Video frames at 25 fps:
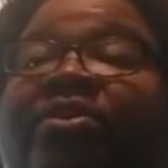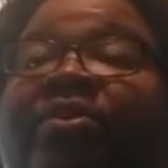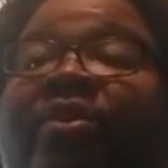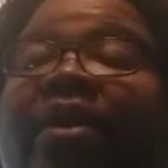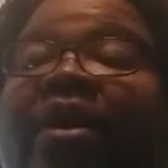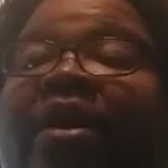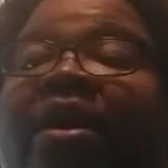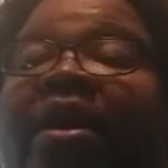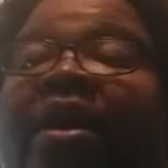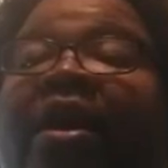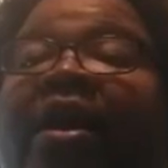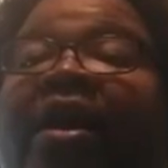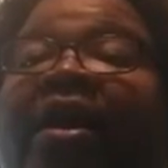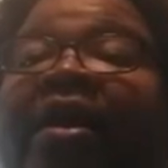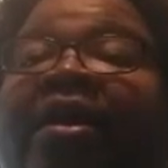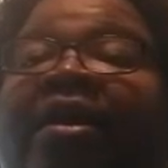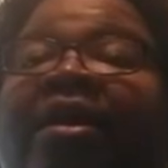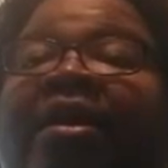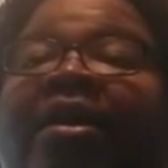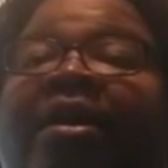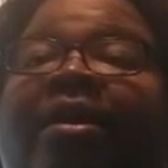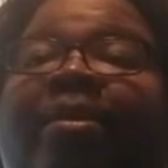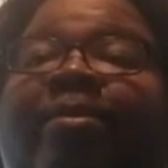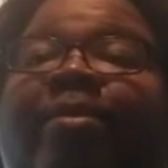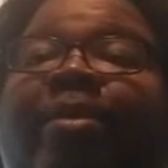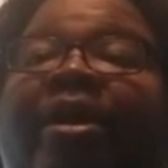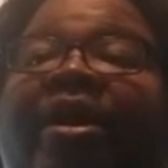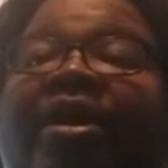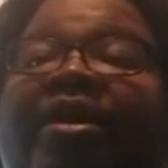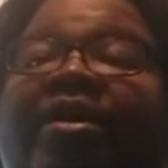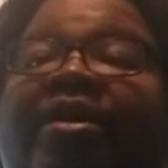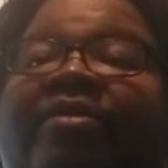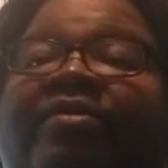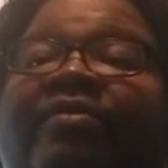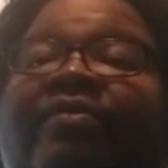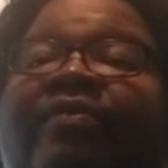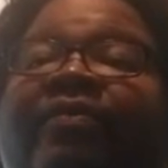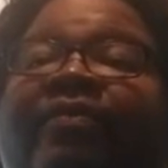who are part
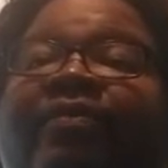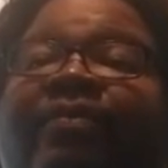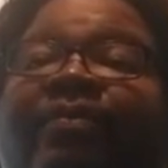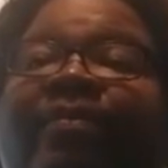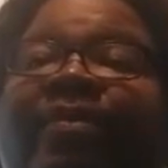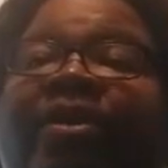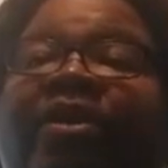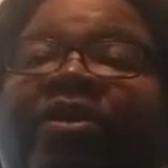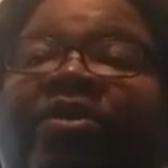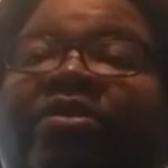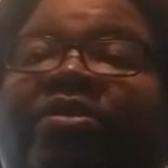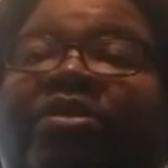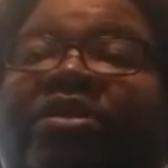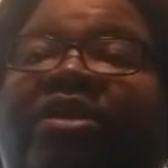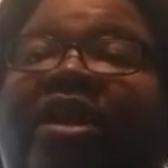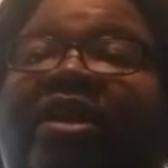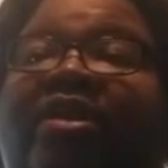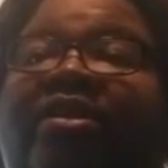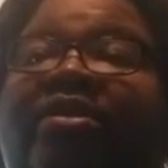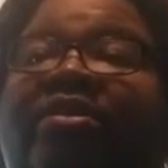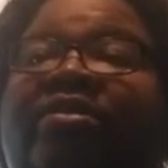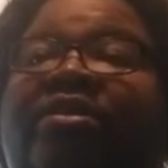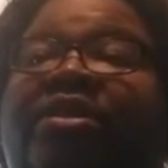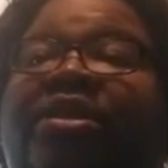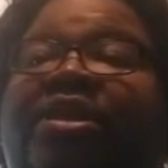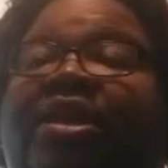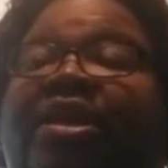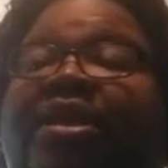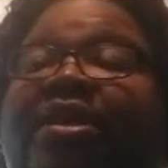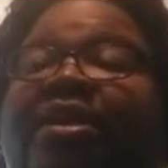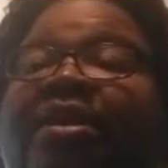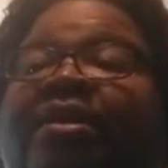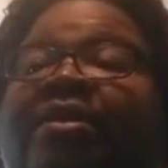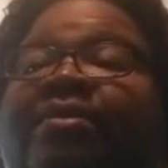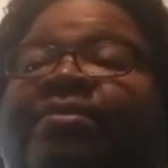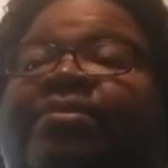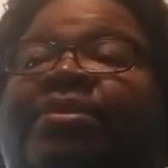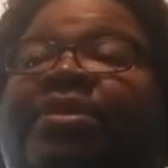of motorcycle
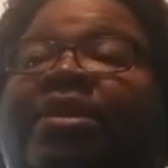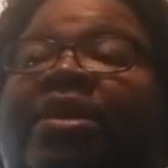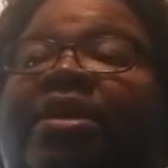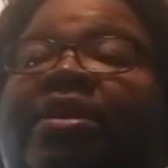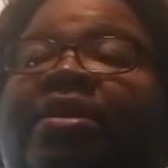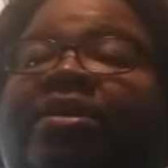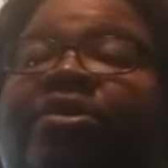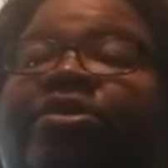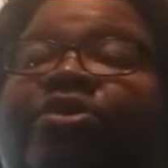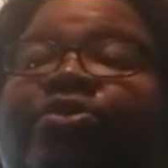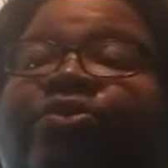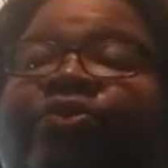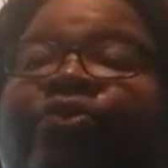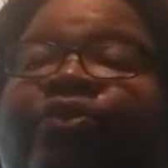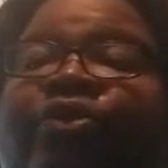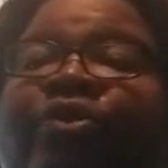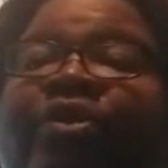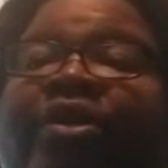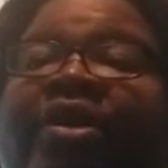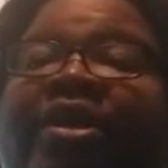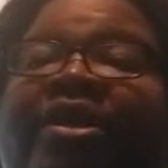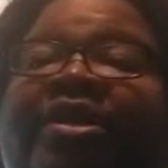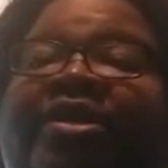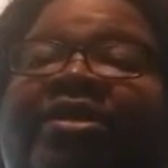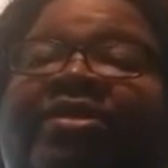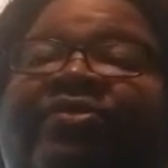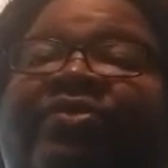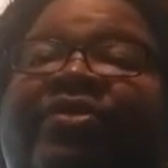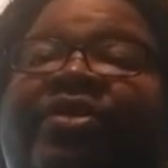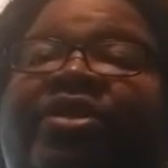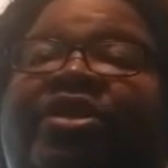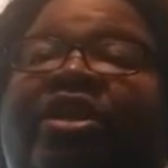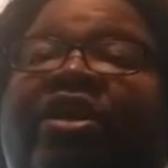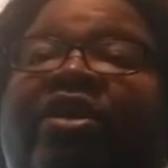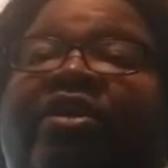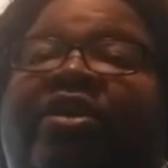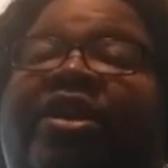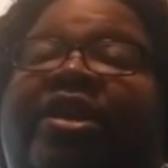clubs, sororities,
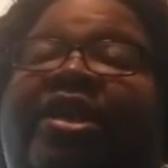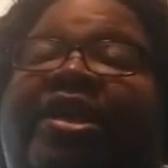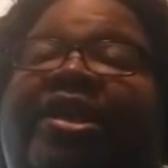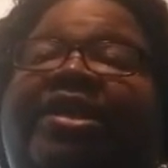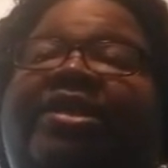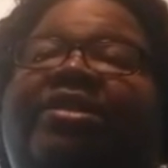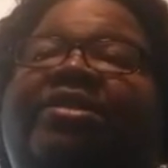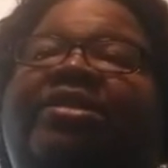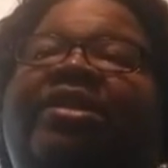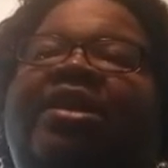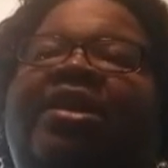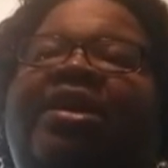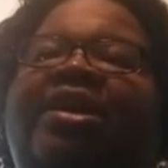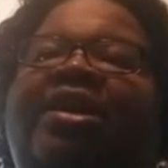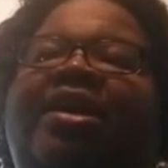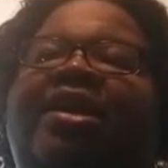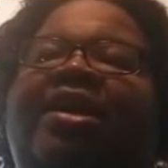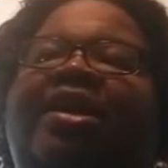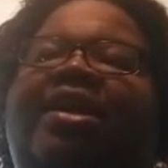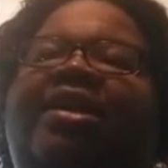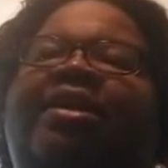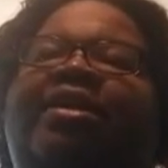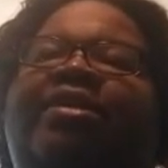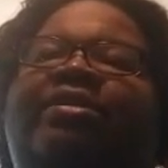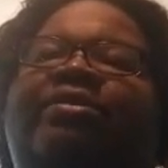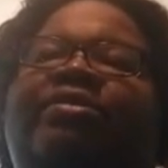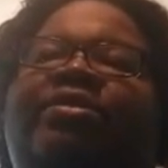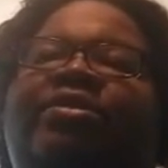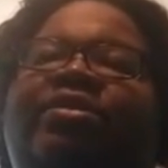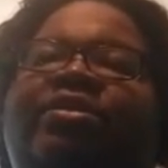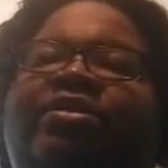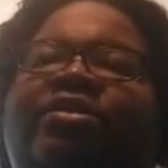fraternities, and those